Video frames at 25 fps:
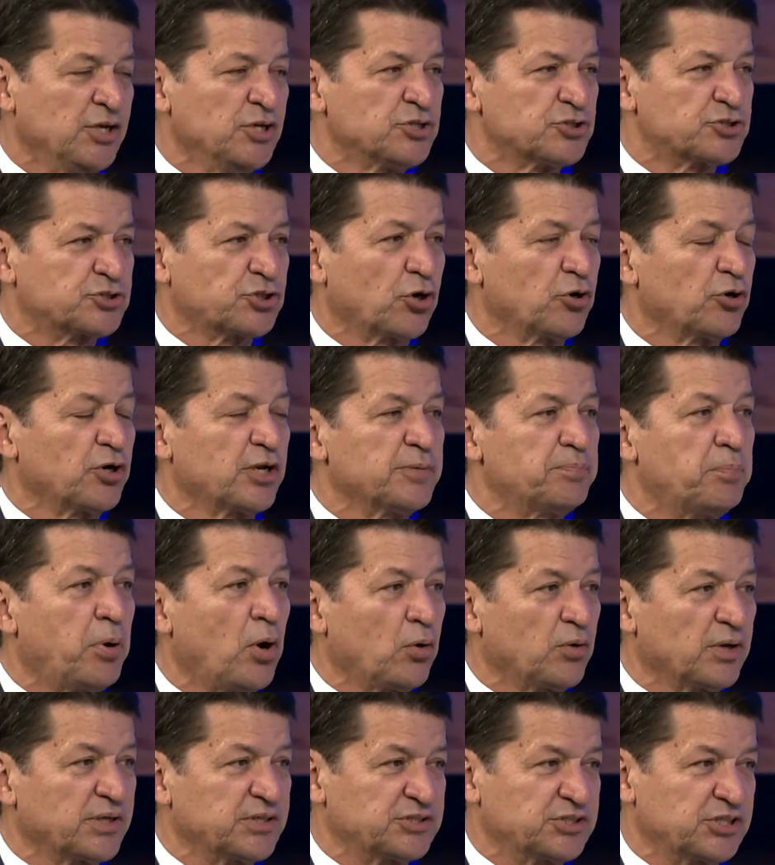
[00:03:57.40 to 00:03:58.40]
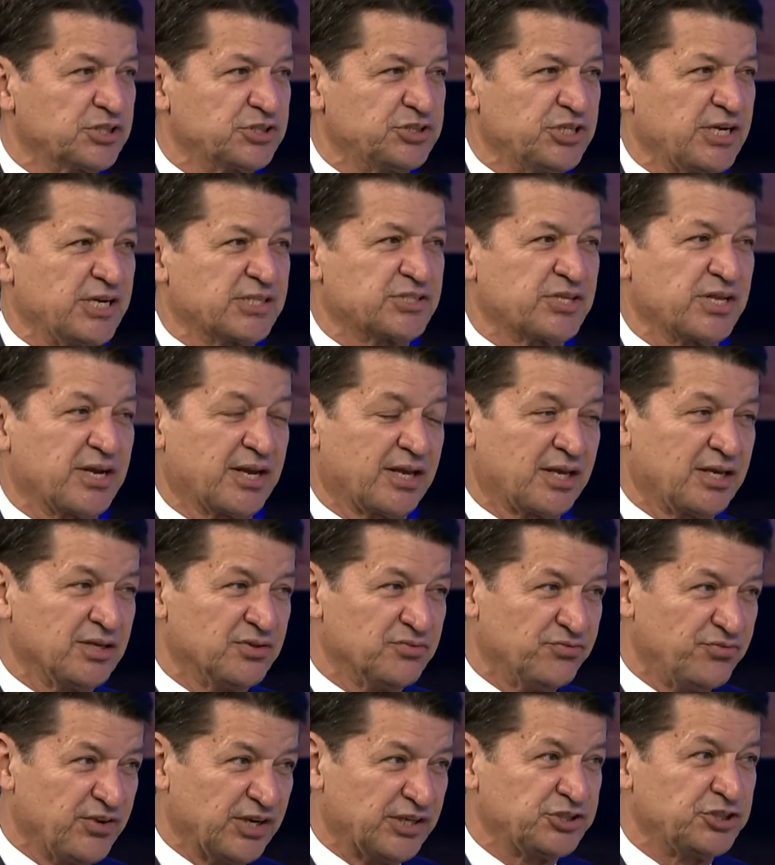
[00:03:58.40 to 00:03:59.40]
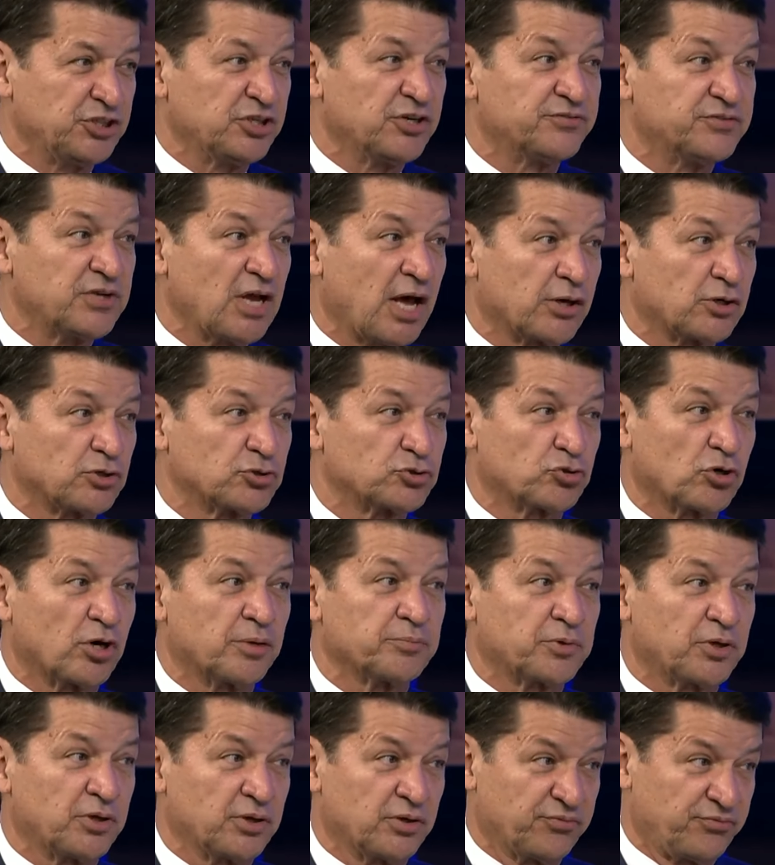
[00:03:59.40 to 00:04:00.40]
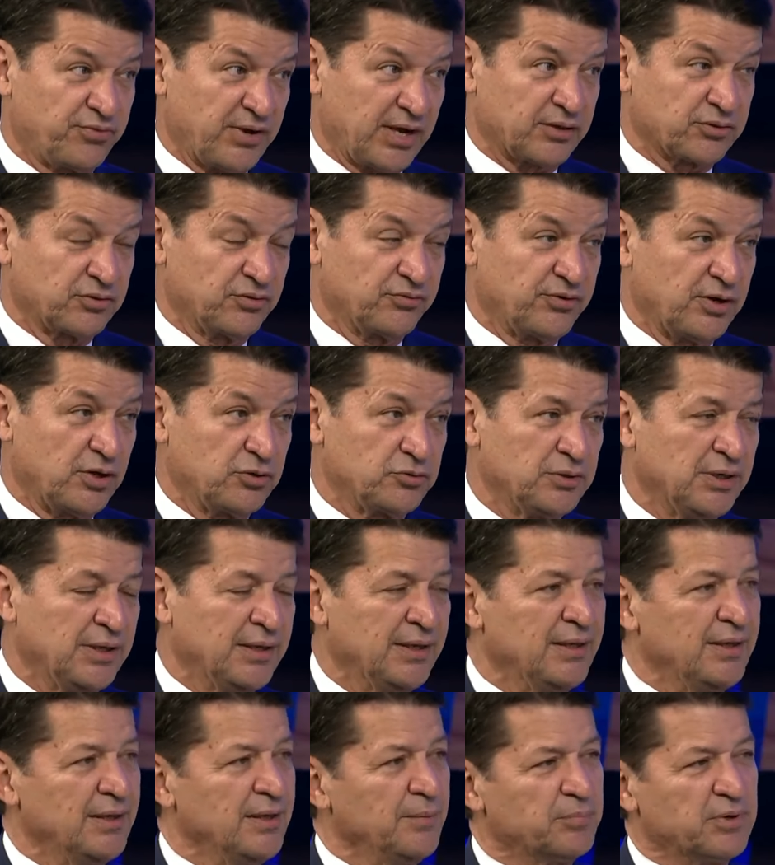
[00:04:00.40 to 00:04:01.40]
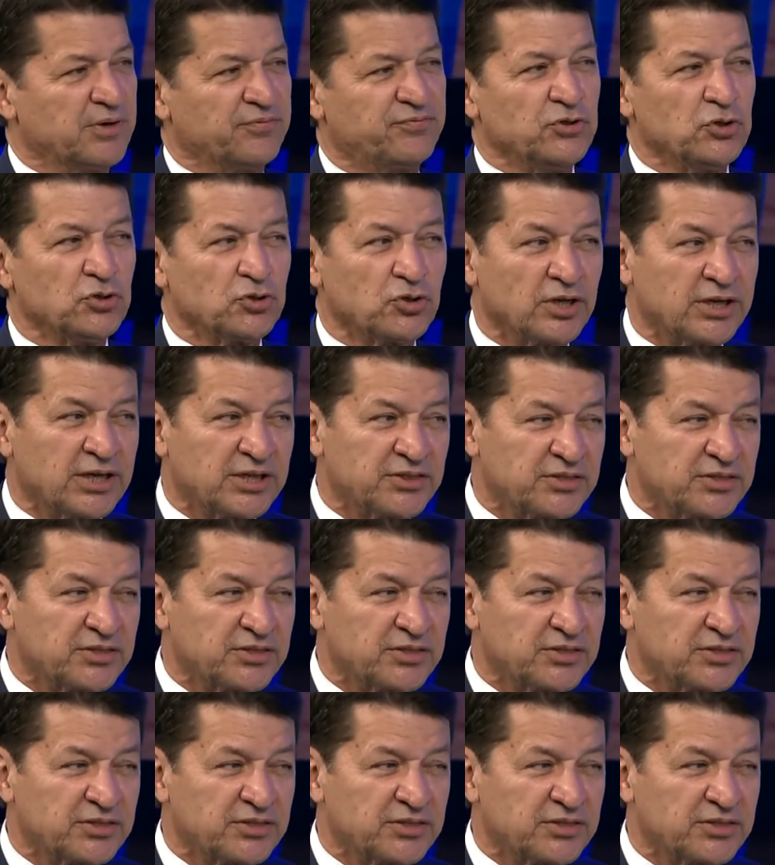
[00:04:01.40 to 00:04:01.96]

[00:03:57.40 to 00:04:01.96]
Certainly, polling suggests that a conviction of Donald Trump could affect the vote. But if you look